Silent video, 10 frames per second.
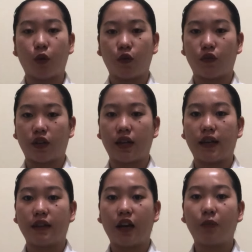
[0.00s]
over
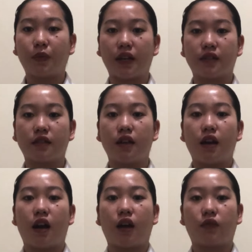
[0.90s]
and help us
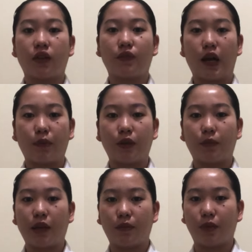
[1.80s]
revive the
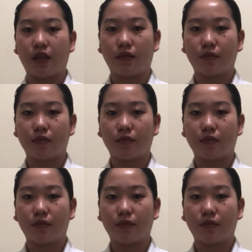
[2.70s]
baby.